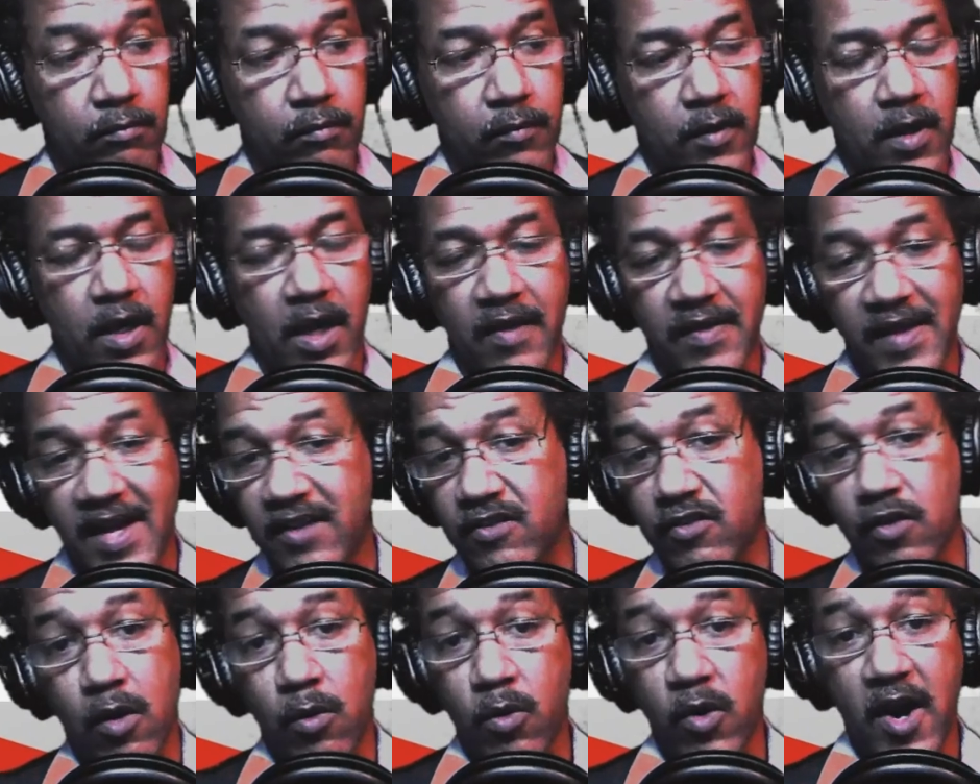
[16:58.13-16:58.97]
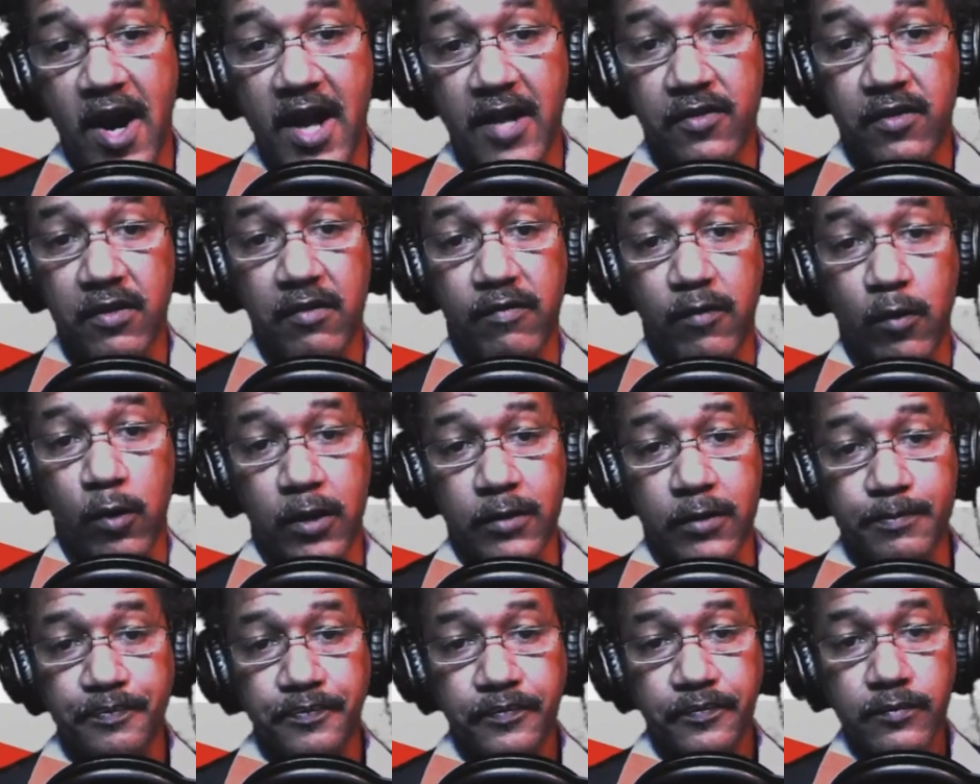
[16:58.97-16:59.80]
And that's all we're asking for.
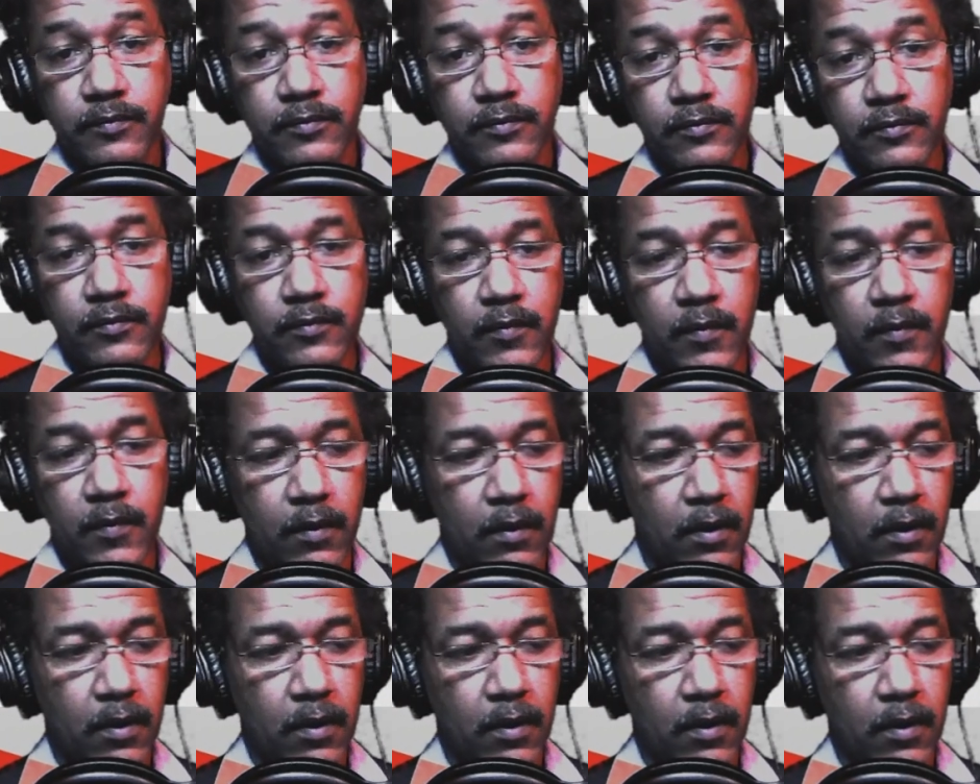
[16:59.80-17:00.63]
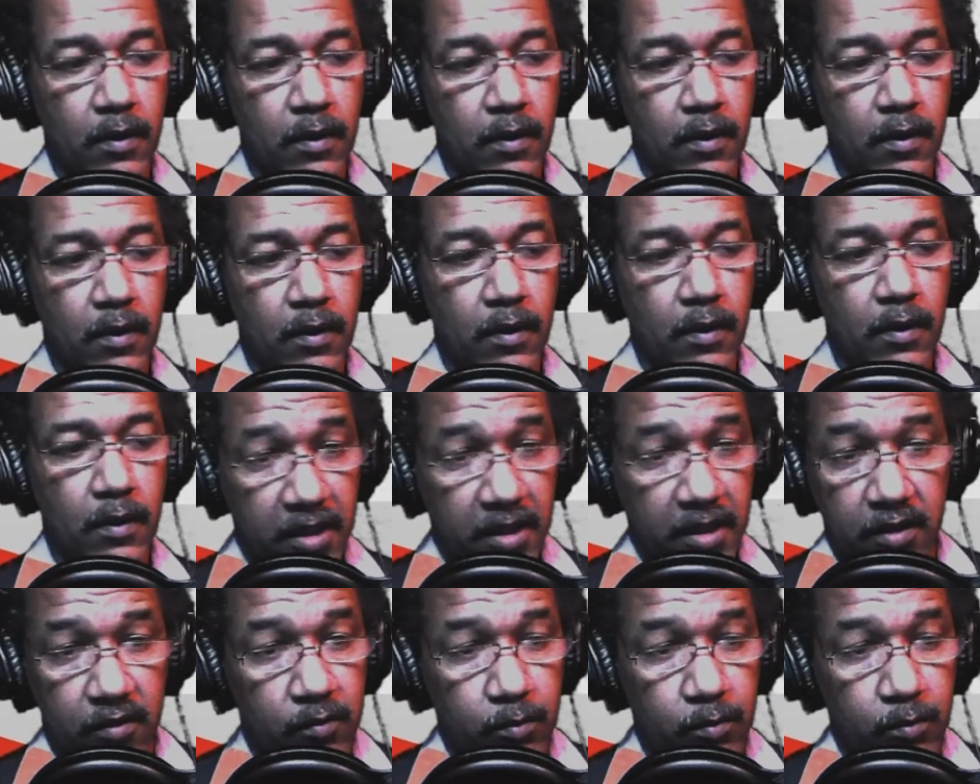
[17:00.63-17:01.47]
And
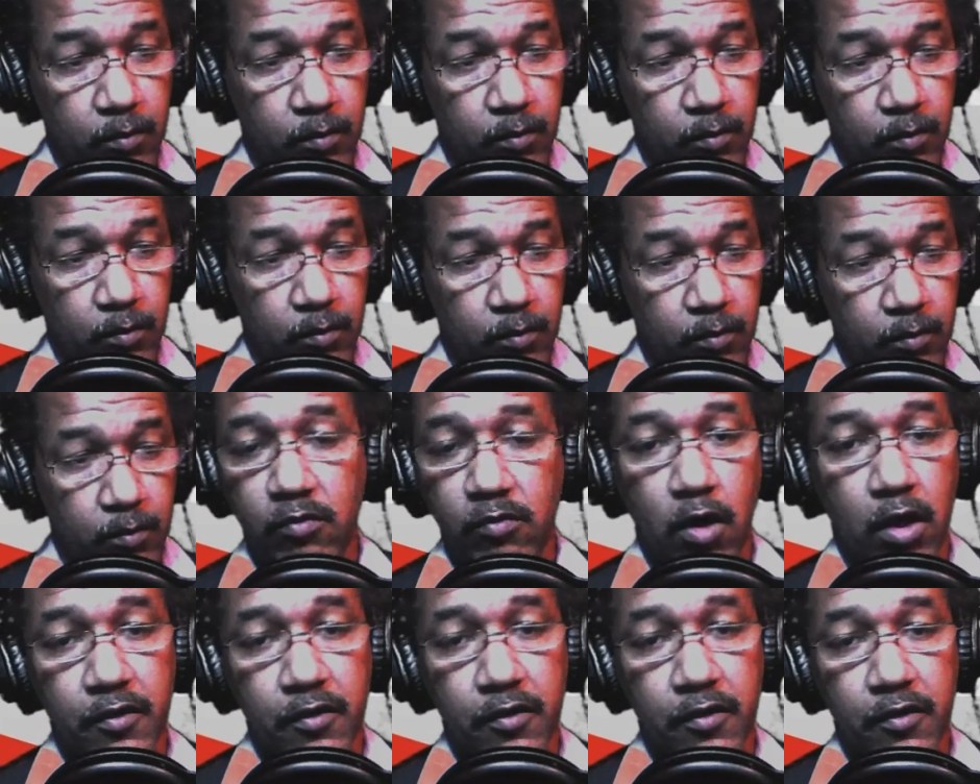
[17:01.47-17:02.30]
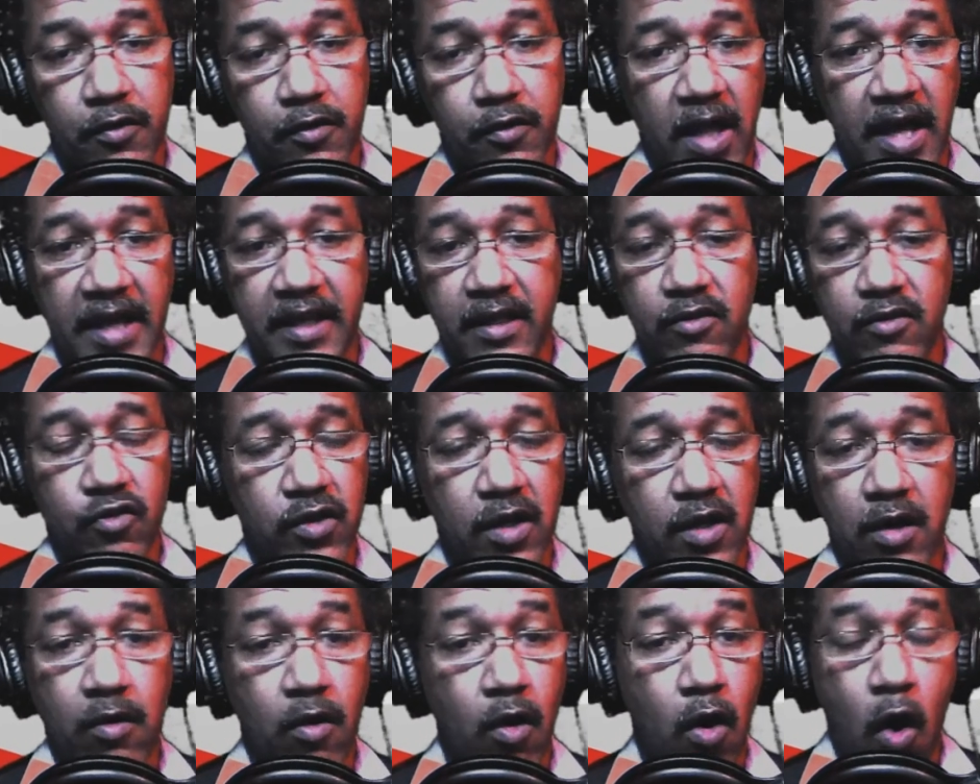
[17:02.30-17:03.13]
please make sure you also like and share
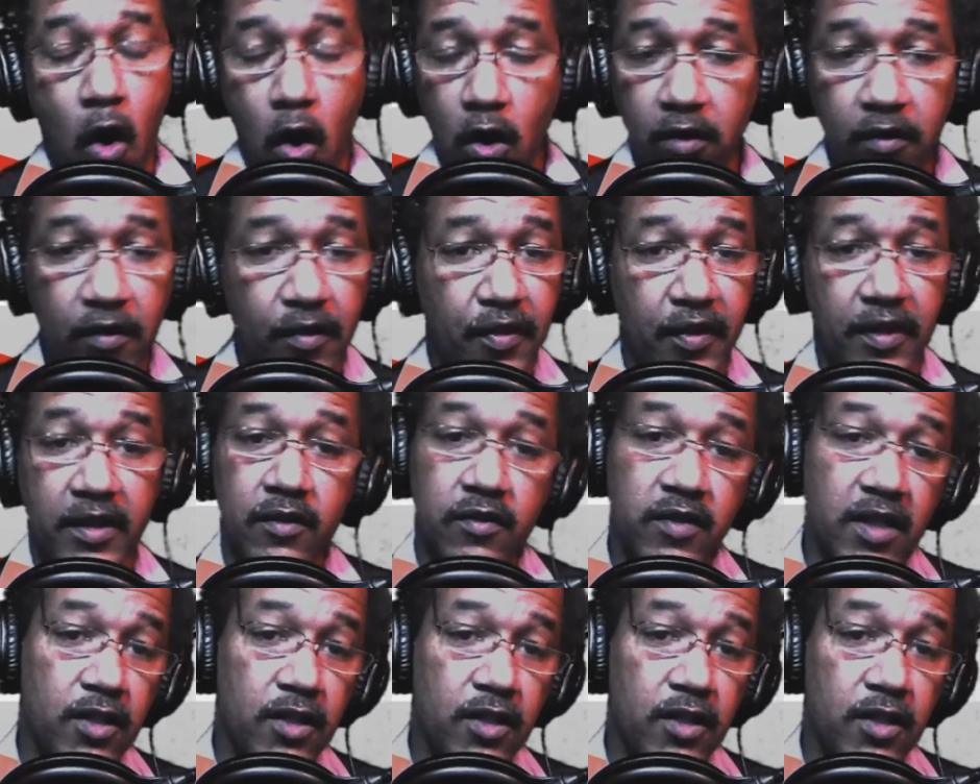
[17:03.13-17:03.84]
all the things that